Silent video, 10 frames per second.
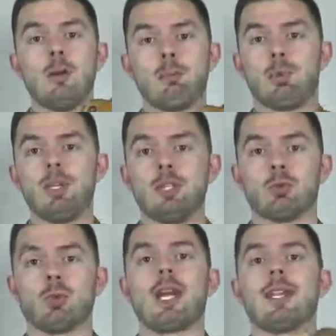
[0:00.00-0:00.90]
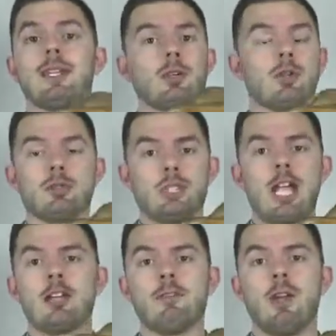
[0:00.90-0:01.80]
Pretty great. They're
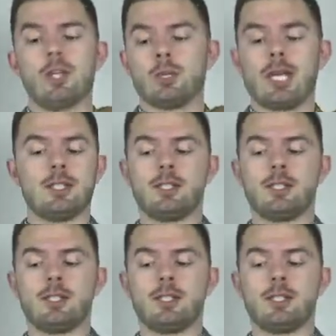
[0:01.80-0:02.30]
jack of all trades.